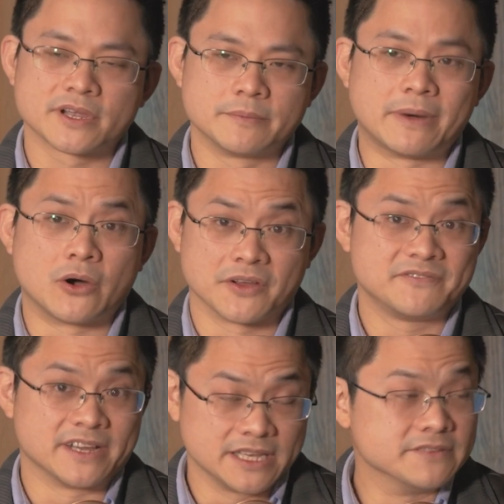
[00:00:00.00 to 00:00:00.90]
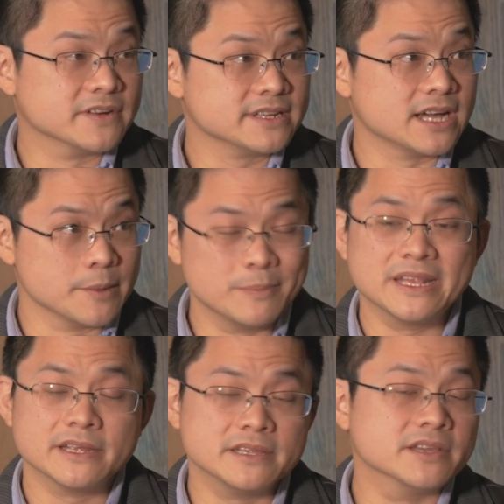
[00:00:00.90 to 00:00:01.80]
talking about if they're even a
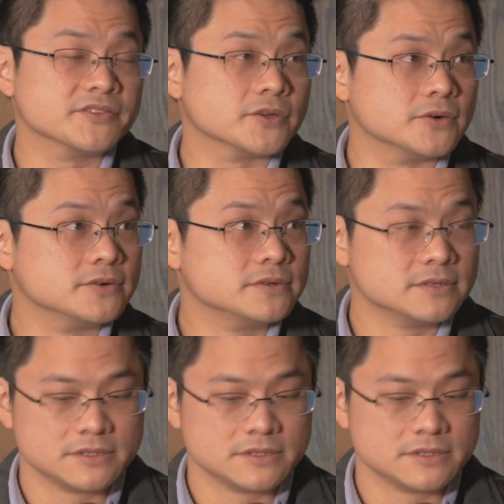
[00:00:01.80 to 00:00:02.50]
million years old.